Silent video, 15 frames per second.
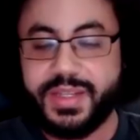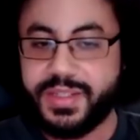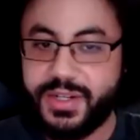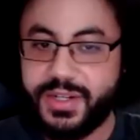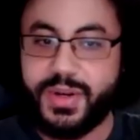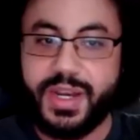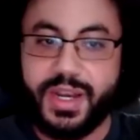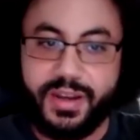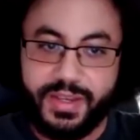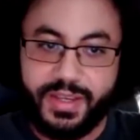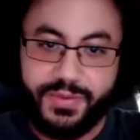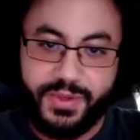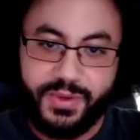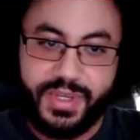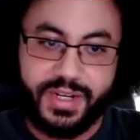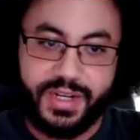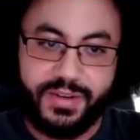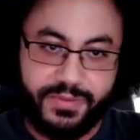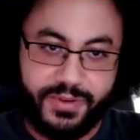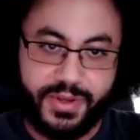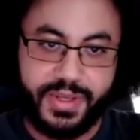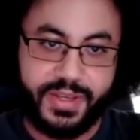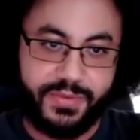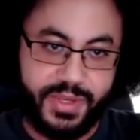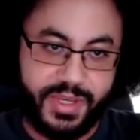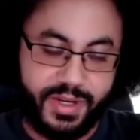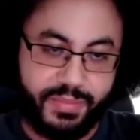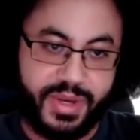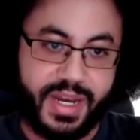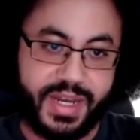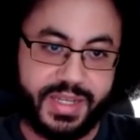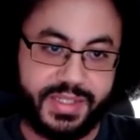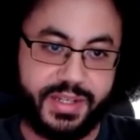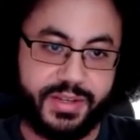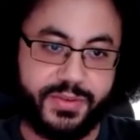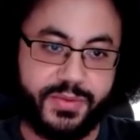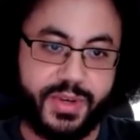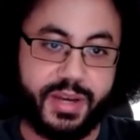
so uh, if you get a fal- if you get a positive